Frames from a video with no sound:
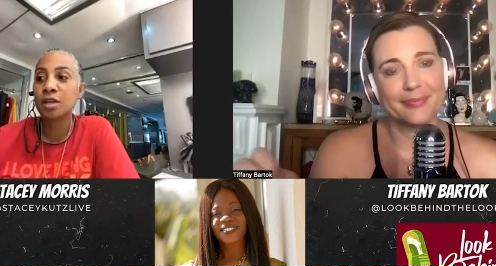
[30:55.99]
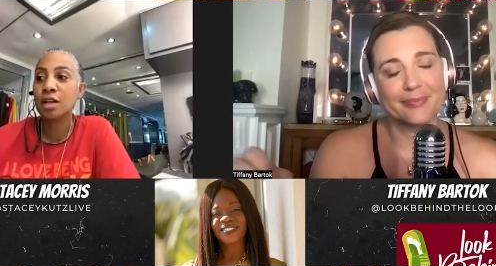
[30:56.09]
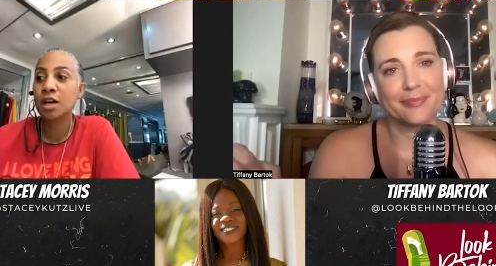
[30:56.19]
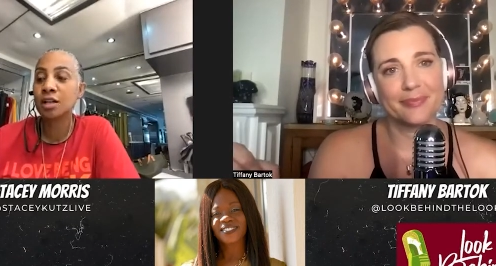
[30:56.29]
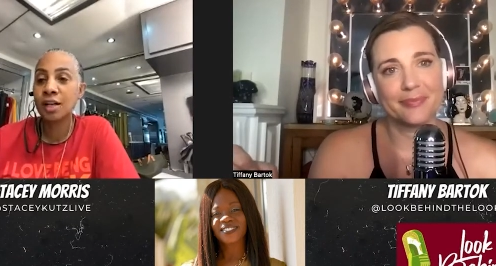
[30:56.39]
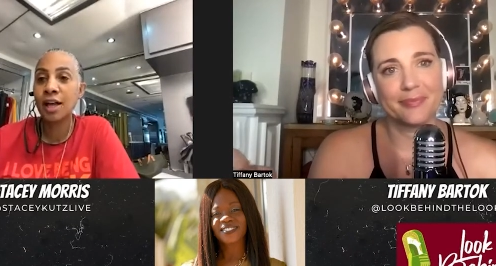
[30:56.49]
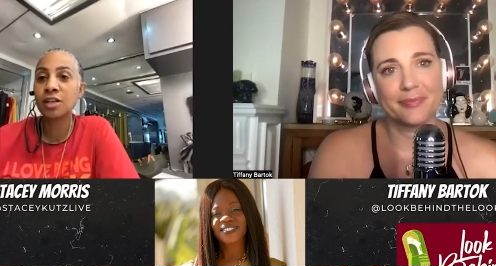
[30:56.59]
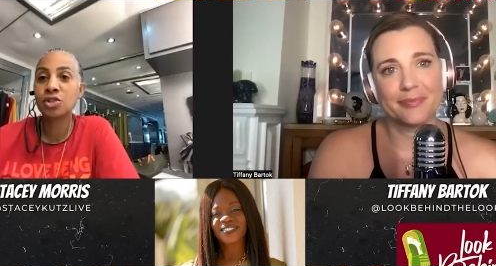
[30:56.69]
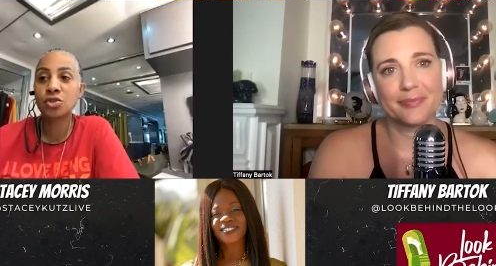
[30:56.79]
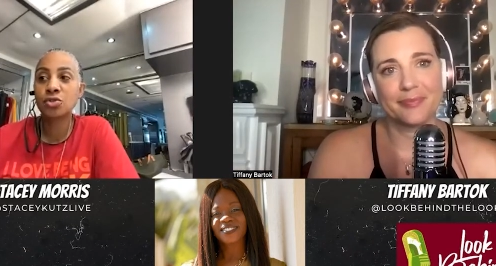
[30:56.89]

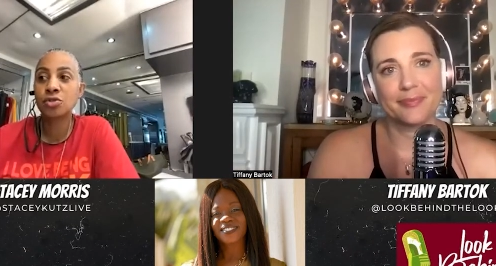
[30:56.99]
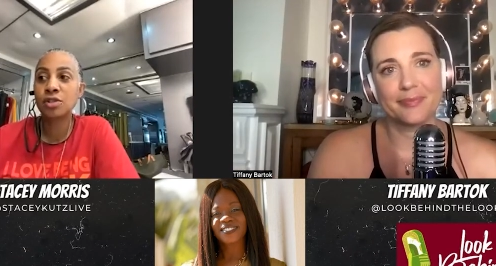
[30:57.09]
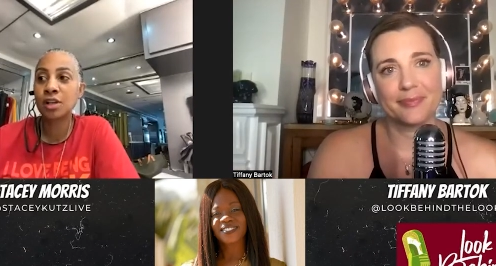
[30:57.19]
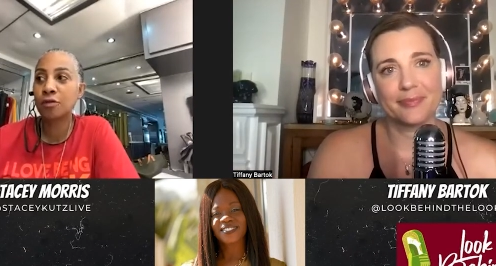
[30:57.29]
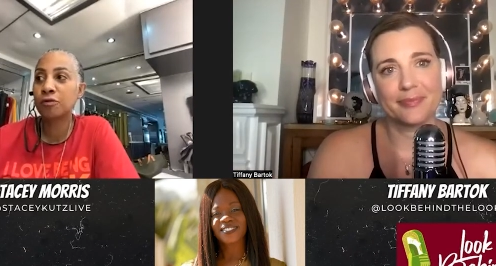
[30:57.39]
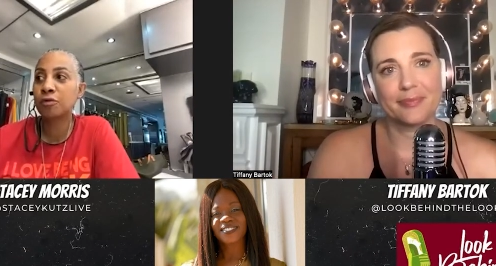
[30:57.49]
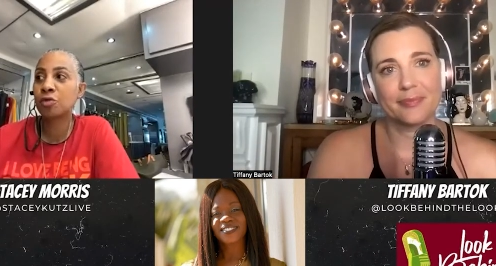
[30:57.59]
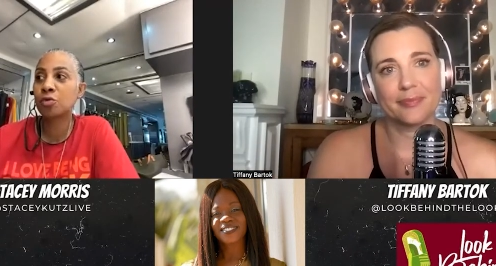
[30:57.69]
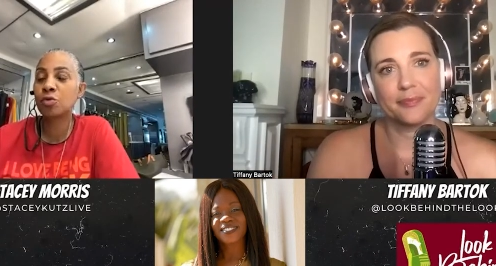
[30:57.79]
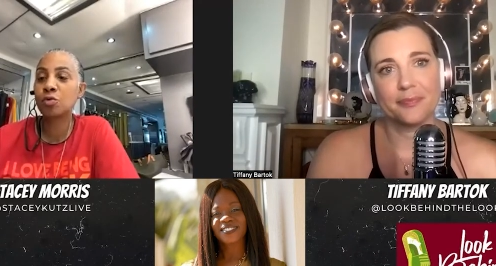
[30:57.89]
Speaker 1: attach yourself
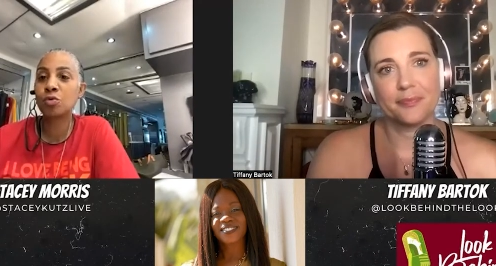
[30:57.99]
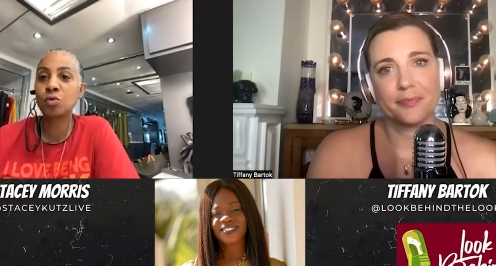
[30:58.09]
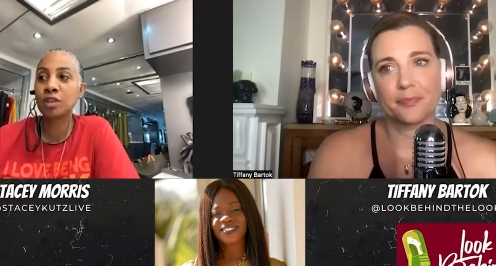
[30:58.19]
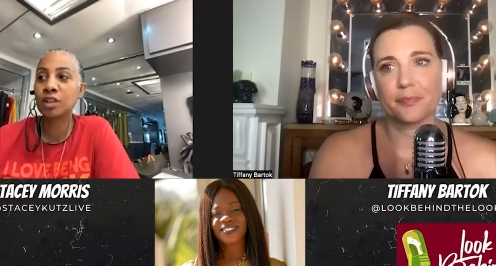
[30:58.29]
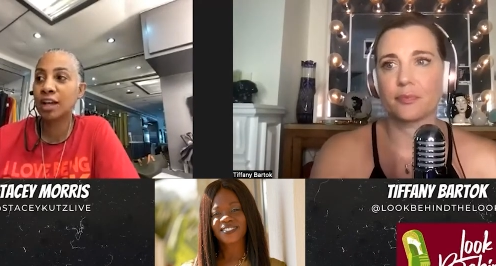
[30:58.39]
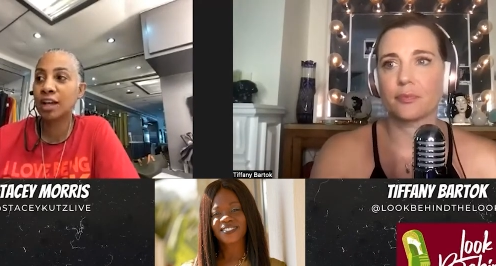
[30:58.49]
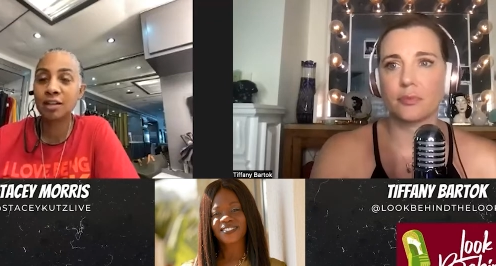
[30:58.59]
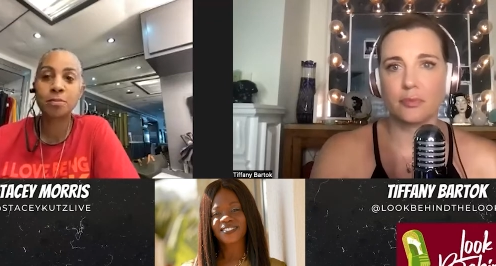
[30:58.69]
to like